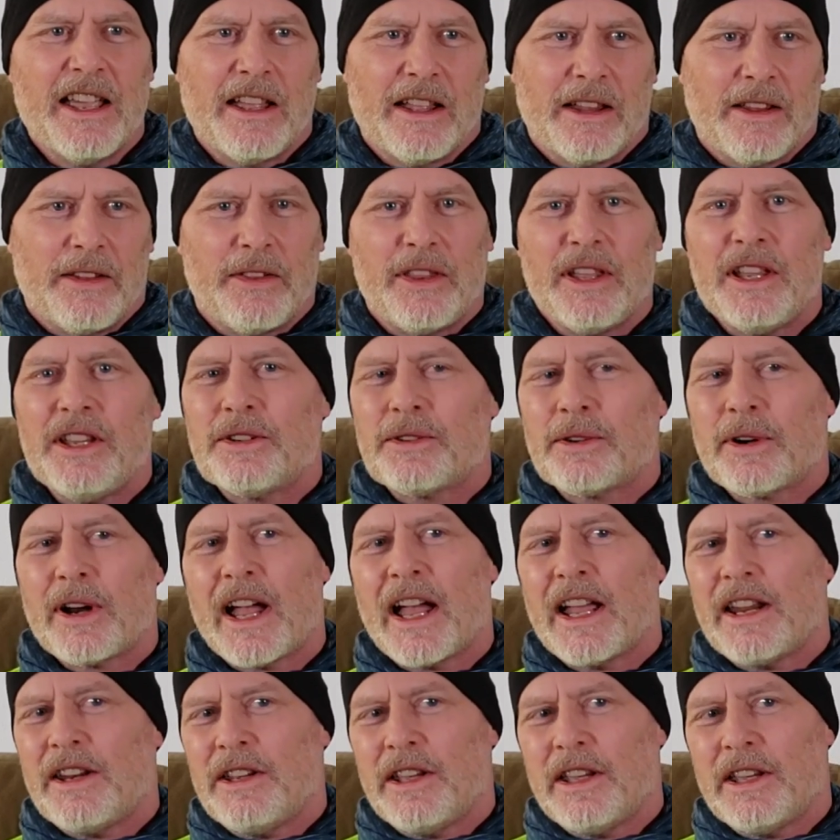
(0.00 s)
These are
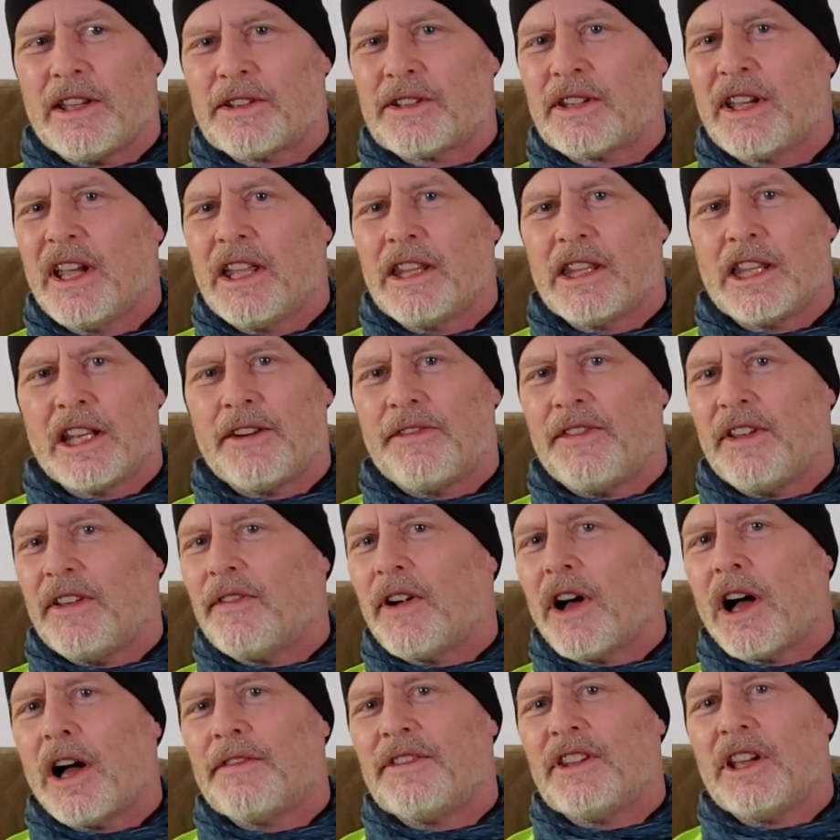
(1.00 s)
ideas that have
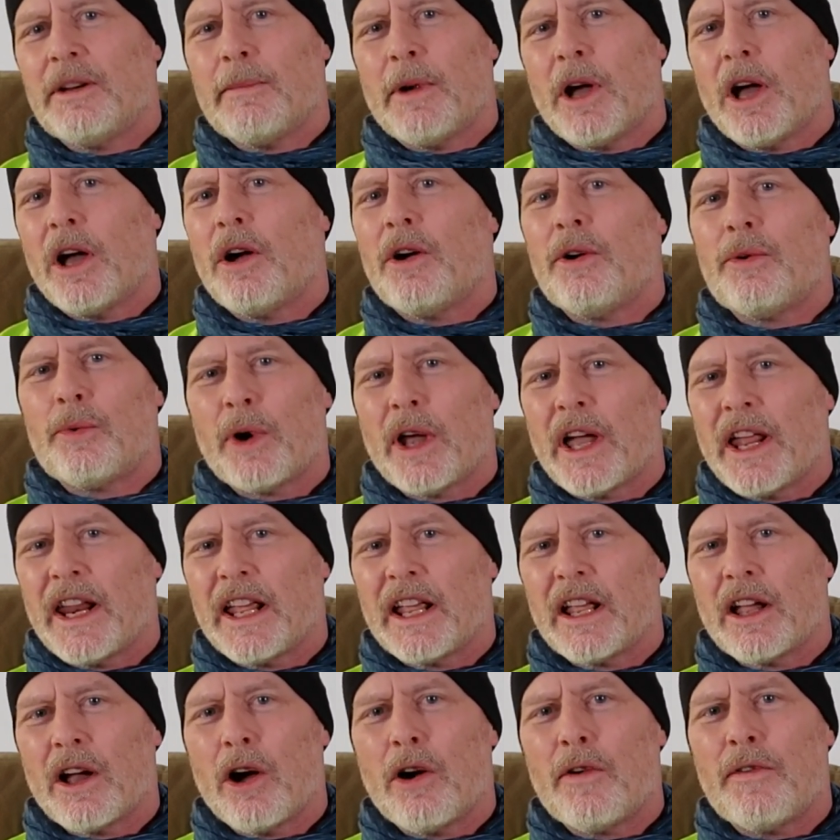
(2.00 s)
evolved in my own
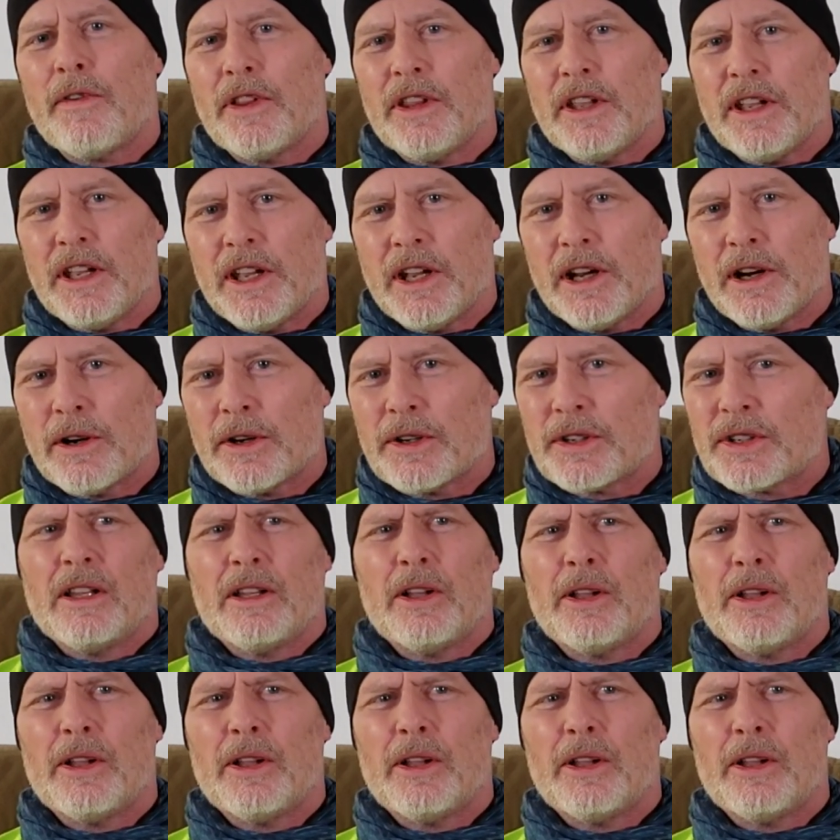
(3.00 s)
running over the years.